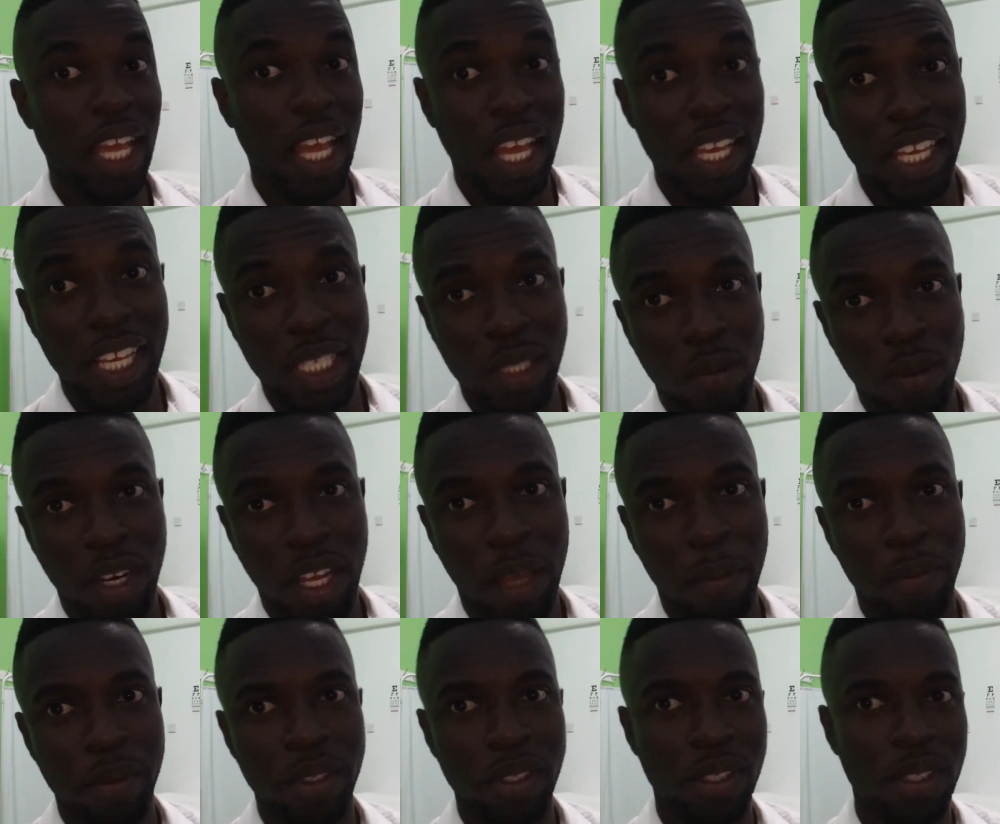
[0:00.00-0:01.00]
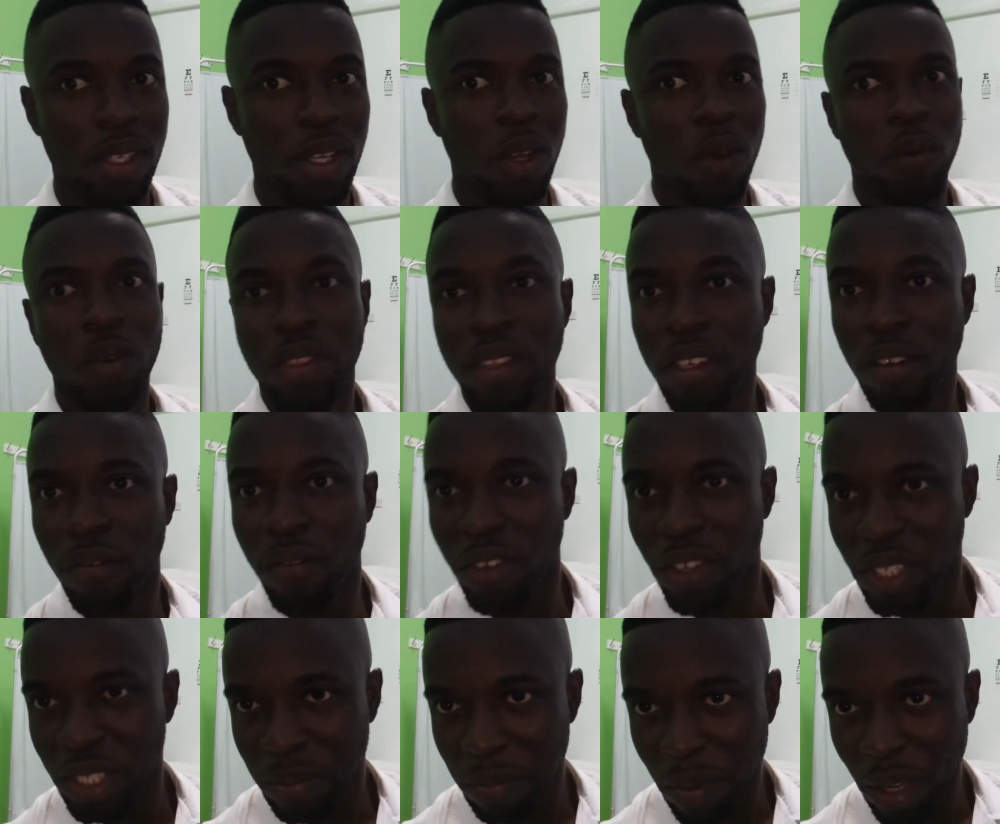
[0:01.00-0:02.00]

And guess what happens? Within the first